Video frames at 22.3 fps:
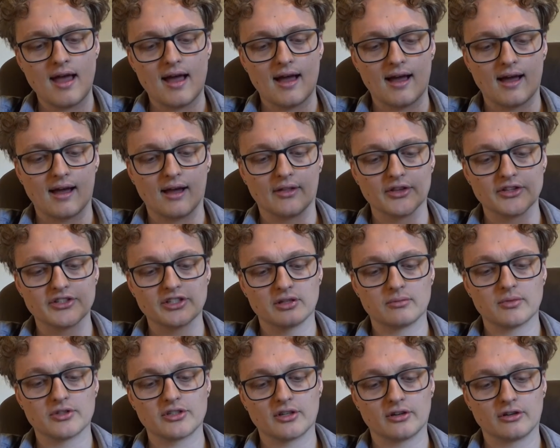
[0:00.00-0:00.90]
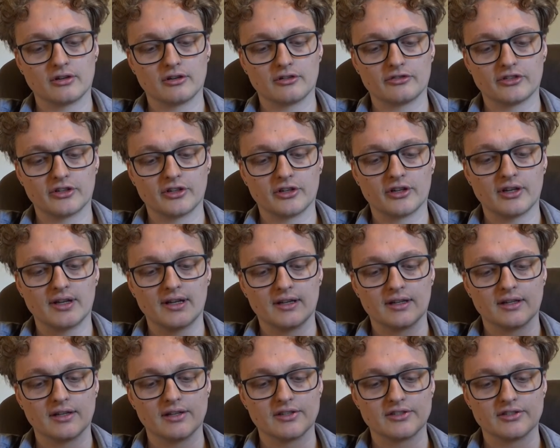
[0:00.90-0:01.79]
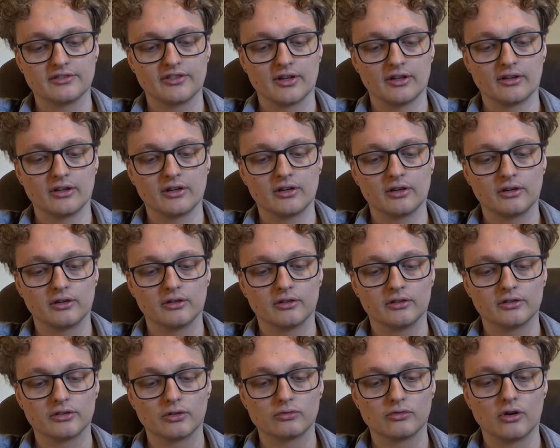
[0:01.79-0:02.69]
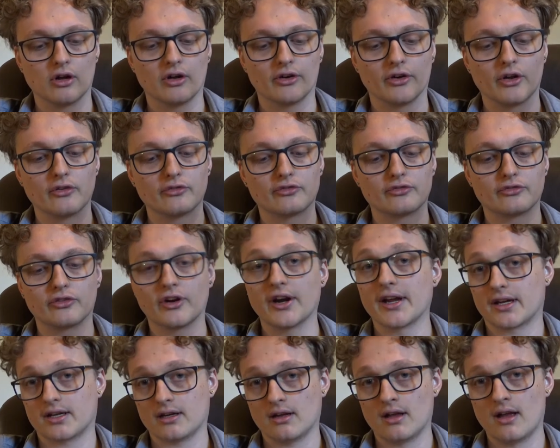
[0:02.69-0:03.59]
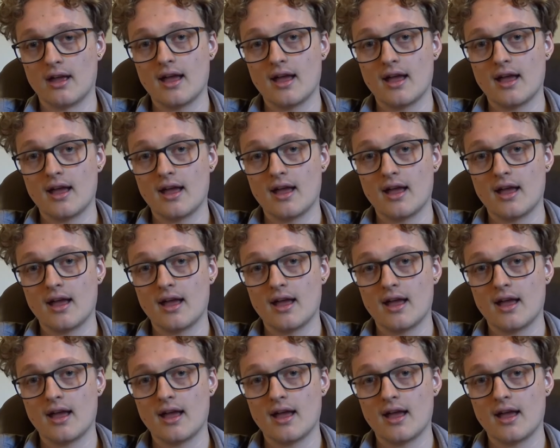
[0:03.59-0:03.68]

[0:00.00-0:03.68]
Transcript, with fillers: And the cinematographer is a fellow called Ron Fricke,